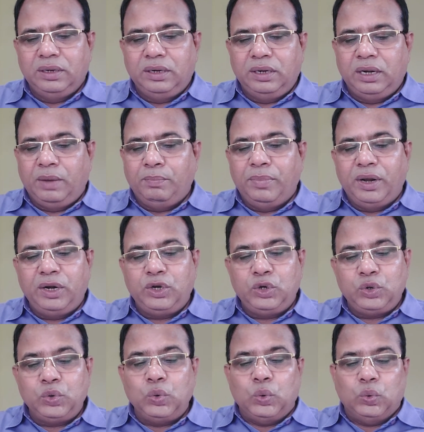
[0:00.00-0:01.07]
Number
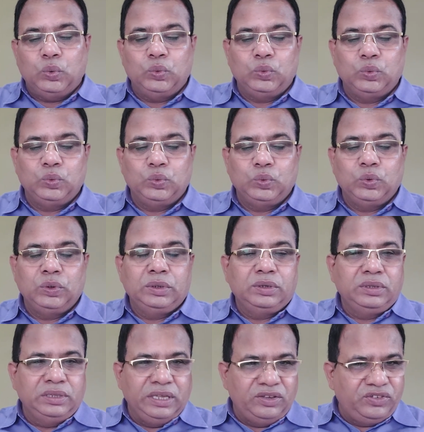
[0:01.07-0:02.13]
2,
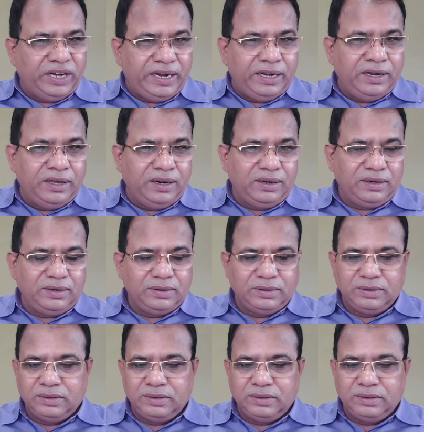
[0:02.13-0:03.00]
the gender,